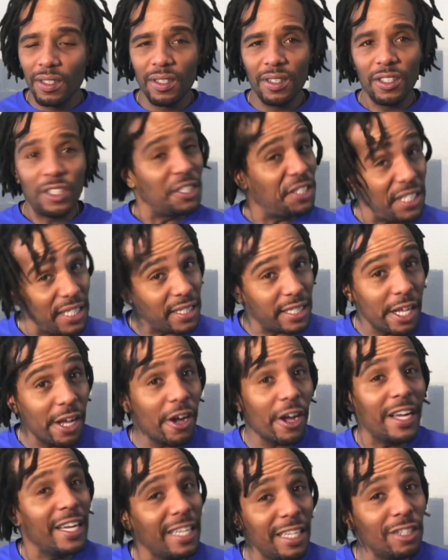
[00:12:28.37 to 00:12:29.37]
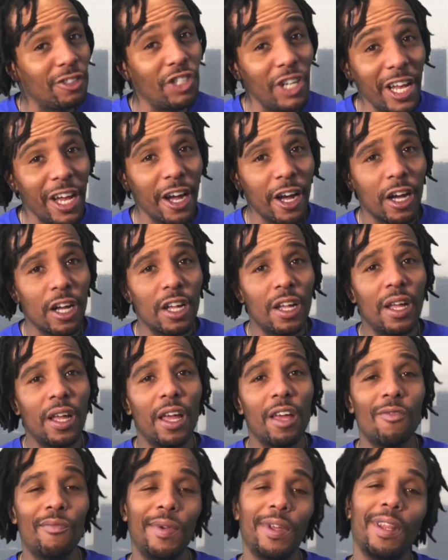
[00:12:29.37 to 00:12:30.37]
To sit there in a chair
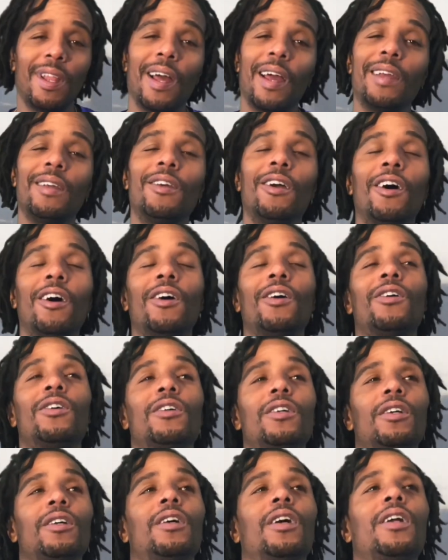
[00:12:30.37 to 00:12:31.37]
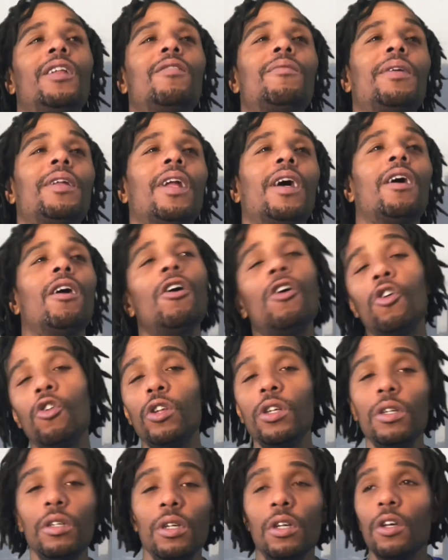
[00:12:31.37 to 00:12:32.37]
and be like, yo. And they'll be like,
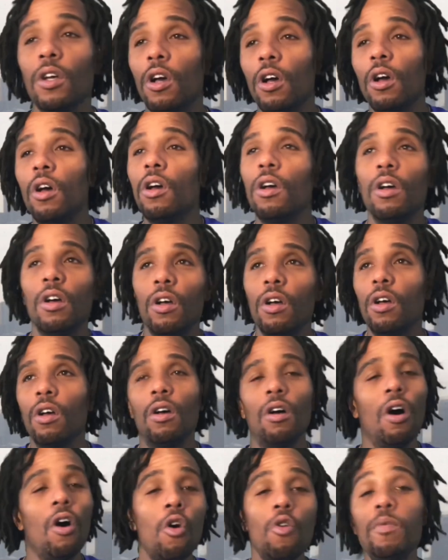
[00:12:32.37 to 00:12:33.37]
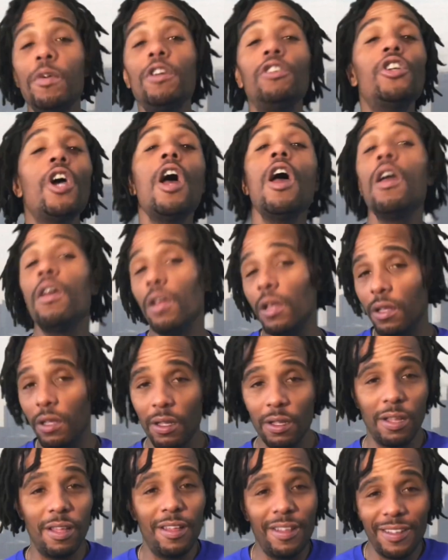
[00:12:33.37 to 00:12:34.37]
Odie, OBJ,
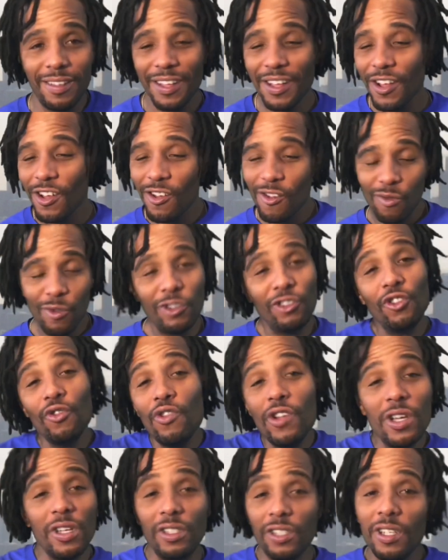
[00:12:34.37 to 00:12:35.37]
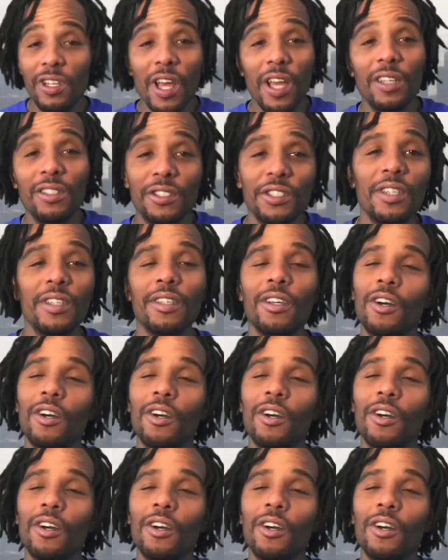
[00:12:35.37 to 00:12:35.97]
what you need today, son?